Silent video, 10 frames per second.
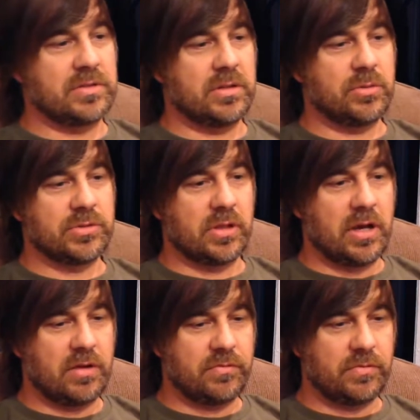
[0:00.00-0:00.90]
that he was
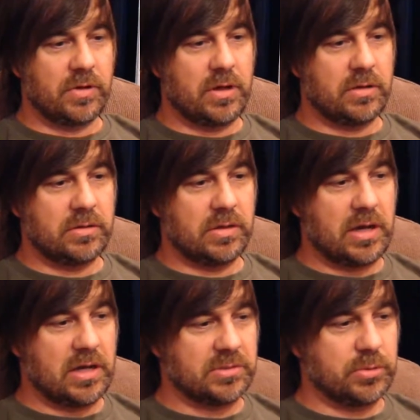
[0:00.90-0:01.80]
alive in the
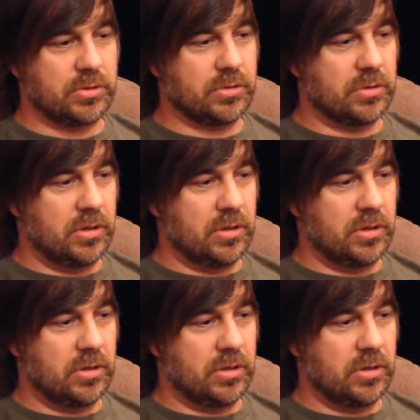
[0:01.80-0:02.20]
hospital,